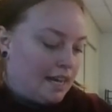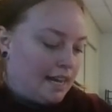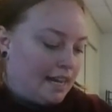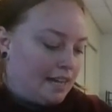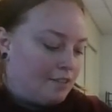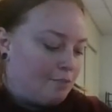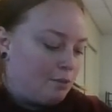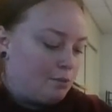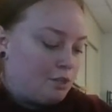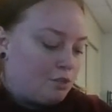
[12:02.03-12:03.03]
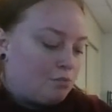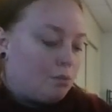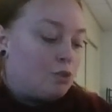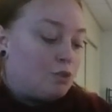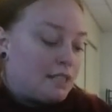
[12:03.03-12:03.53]
and the
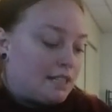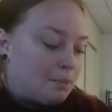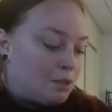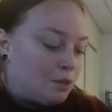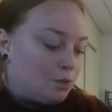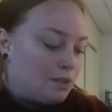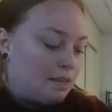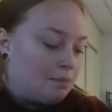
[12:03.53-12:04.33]
most recent episode was